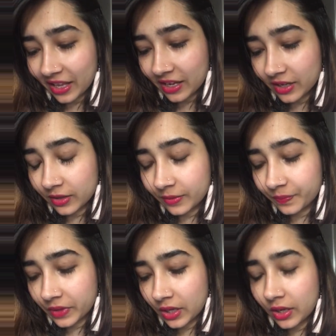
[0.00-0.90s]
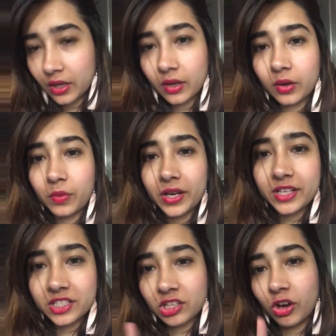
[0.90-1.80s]
Um, One
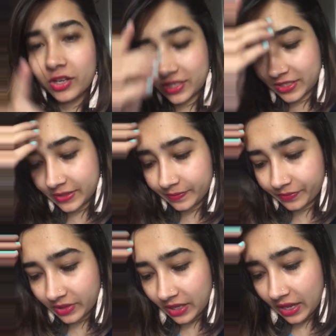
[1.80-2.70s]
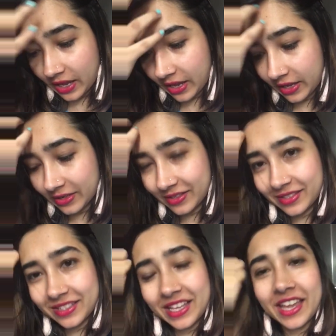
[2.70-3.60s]
is thoughts,
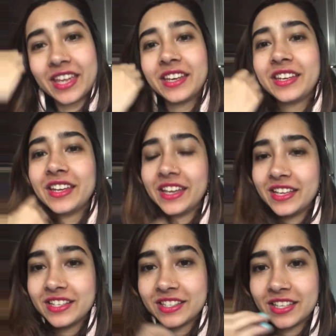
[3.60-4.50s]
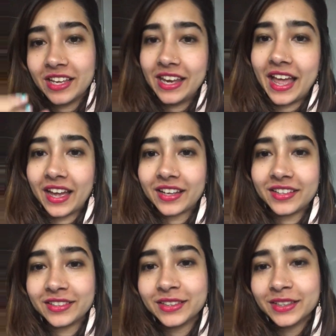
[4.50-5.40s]
and second is
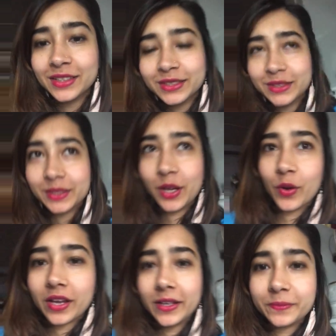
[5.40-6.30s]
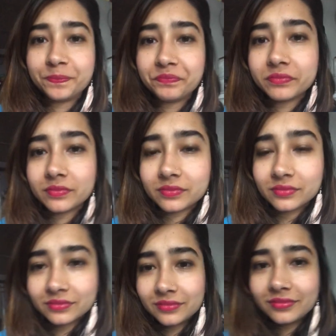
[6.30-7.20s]
lack. Okay,
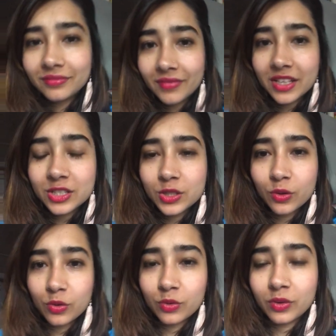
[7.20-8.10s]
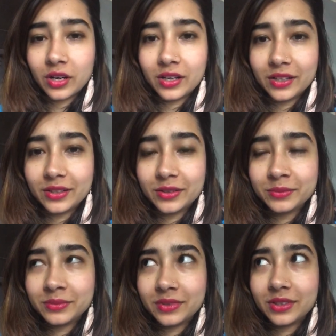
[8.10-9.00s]
so
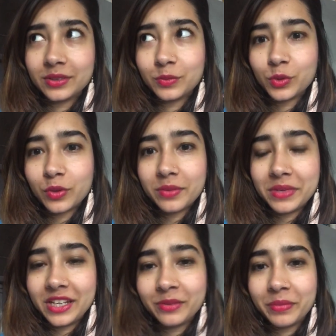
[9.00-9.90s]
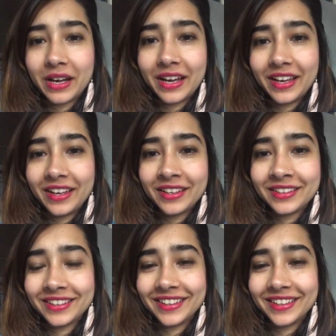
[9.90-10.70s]
what do I mean by